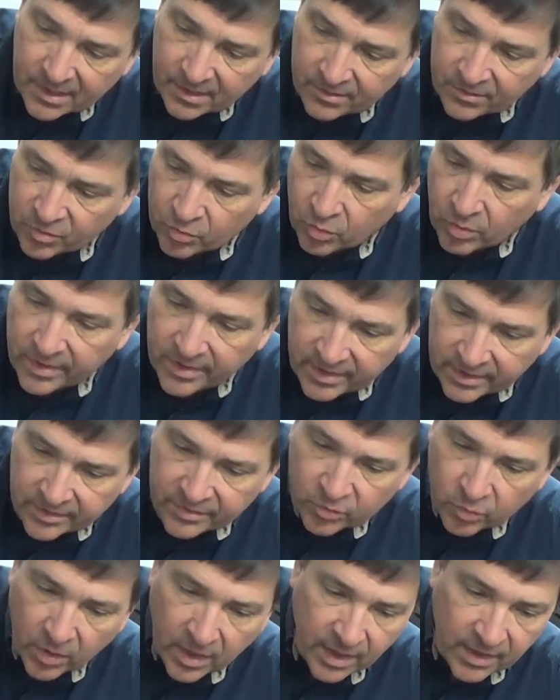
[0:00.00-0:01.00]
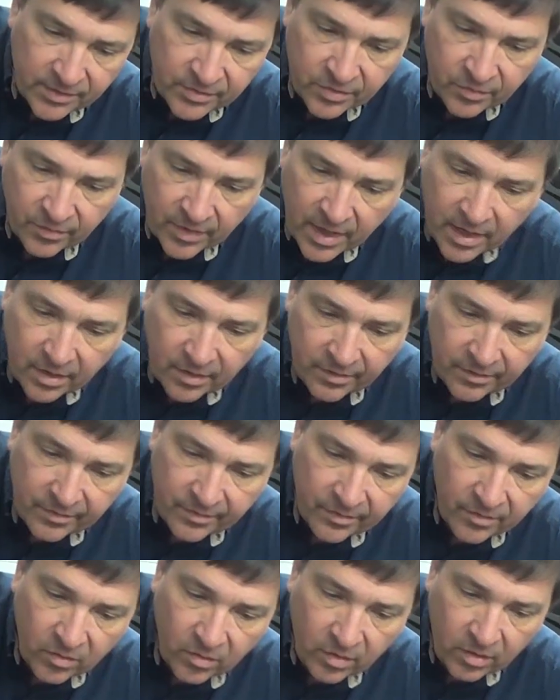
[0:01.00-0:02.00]
Enjoy this while it's around.
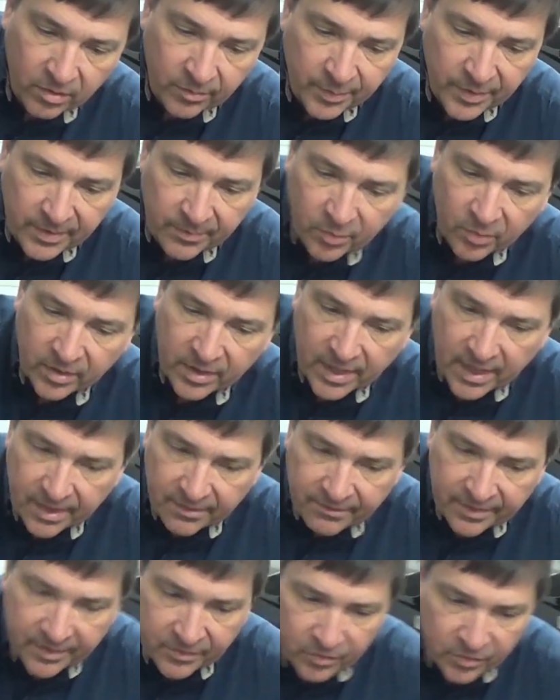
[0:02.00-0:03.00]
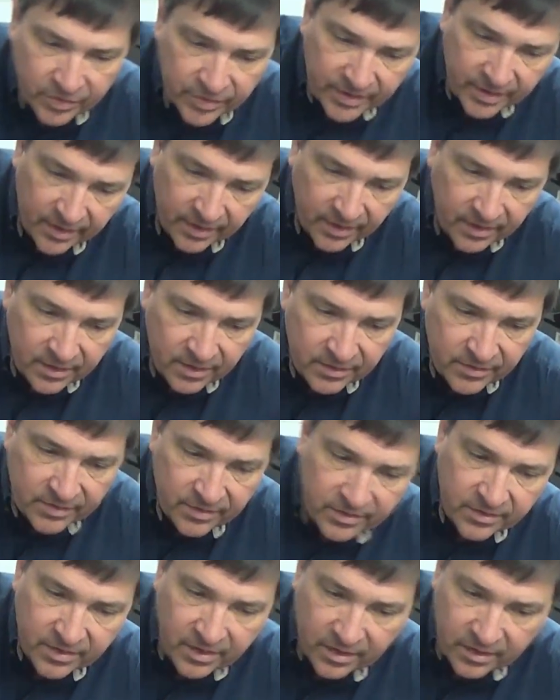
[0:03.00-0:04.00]
All the people that have interest in it, because
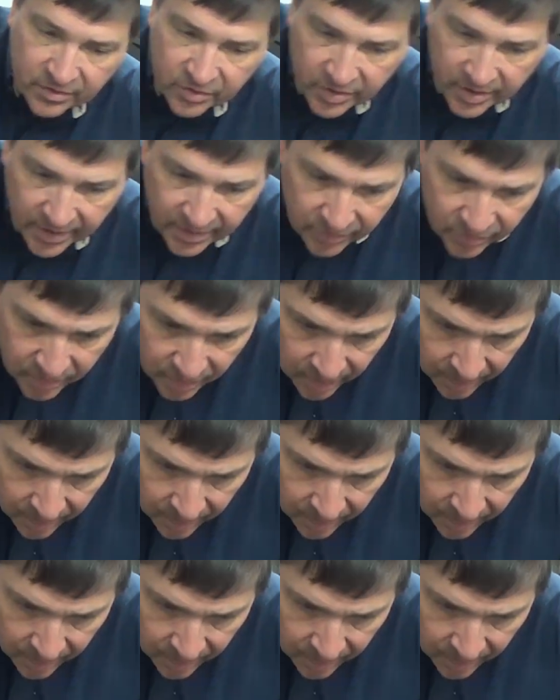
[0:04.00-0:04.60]
it's gonna change